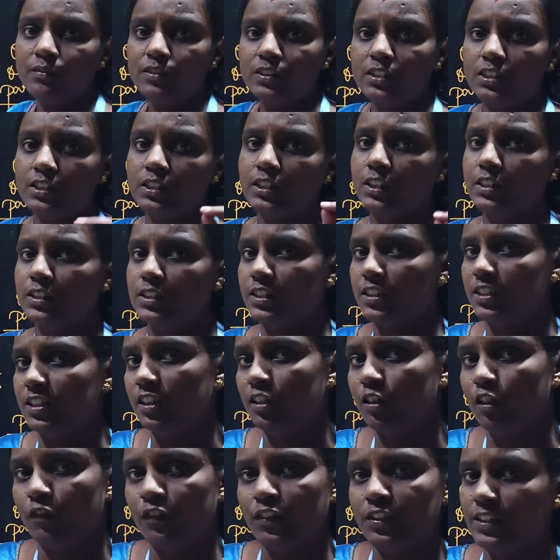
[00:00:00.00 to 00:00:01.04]
which is
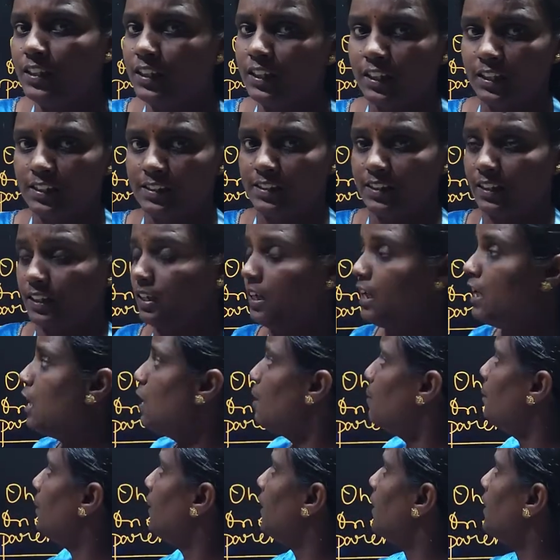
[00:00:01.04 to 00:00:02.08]
consisting of a single cell.
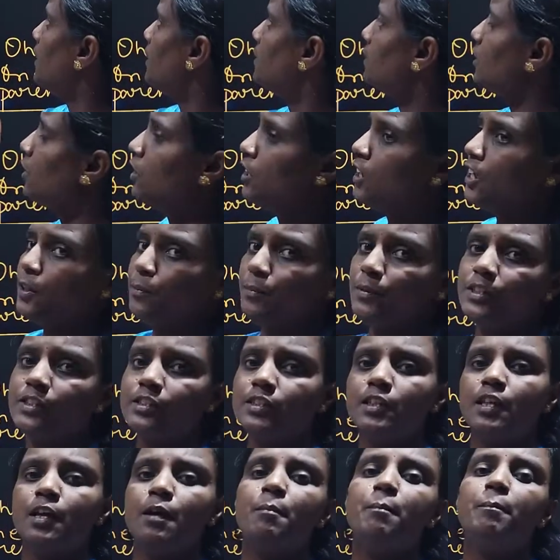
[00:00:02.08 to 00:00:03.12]
Multicellular
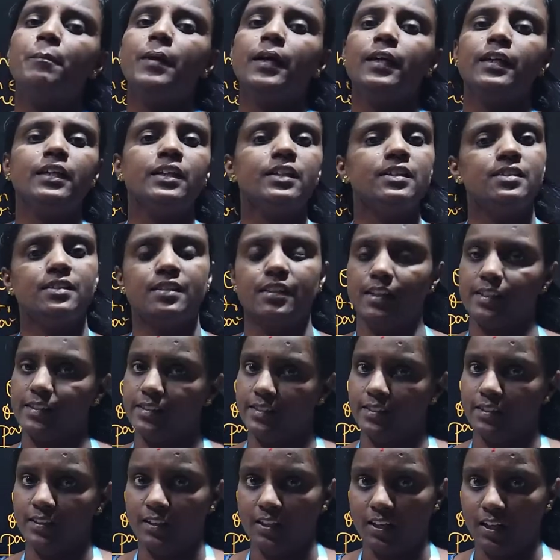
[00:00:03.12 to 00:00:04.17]
means many
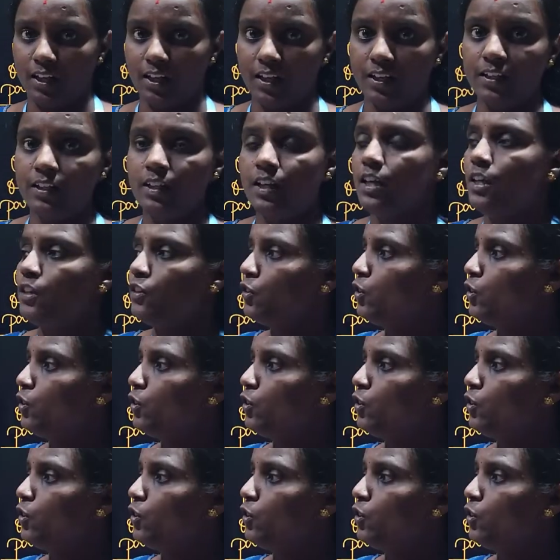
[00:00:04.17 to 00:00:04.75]
cells, right?